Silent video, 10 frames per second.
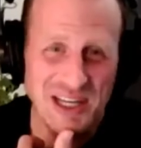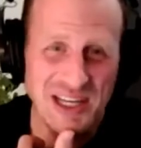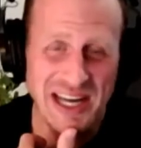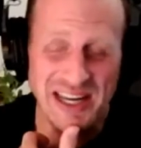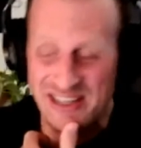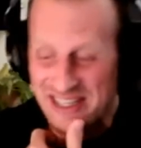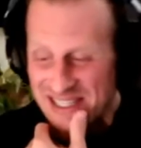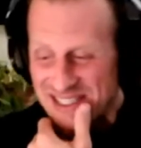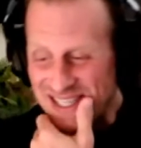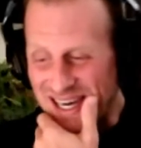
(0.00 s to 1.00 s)
it good.
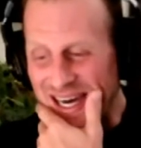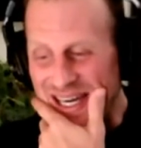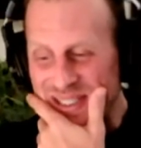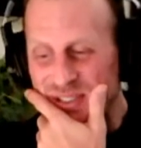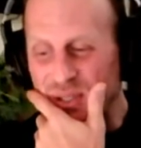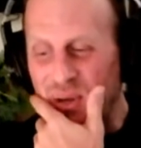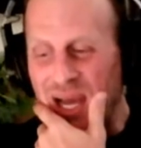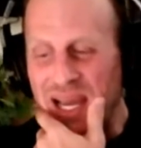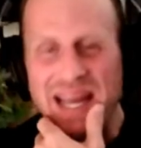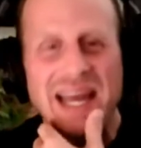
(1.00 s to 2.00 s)
So
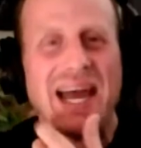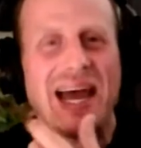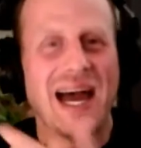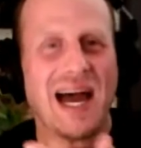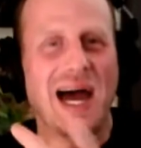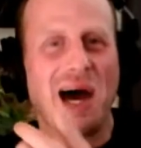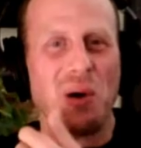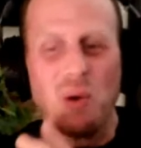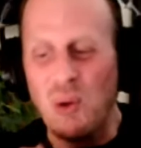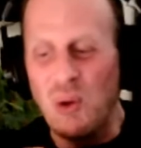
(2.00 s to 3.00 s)
how
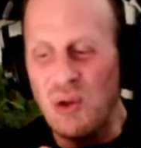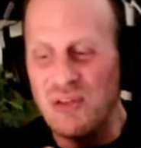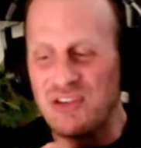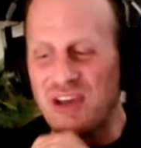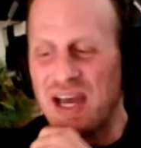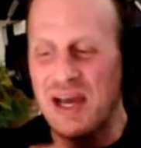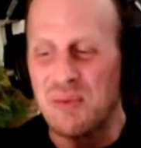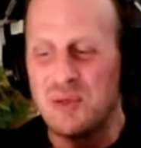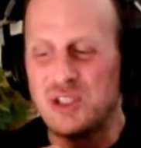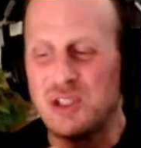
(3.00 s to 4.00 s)
old
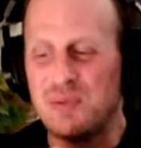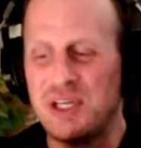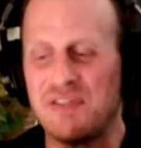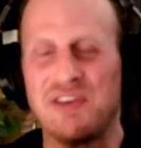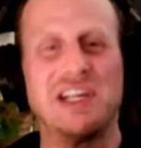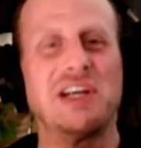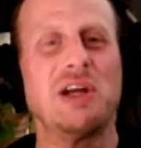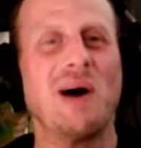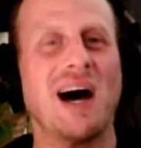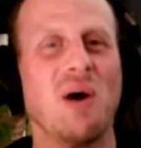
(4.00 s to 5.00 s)
would you be if you didn't
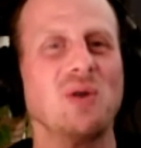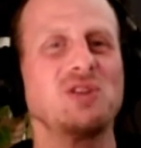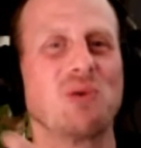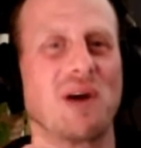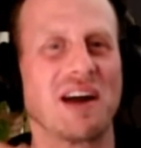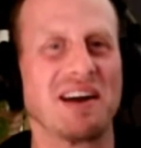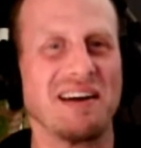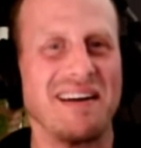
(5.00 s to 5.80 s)
know how old you were?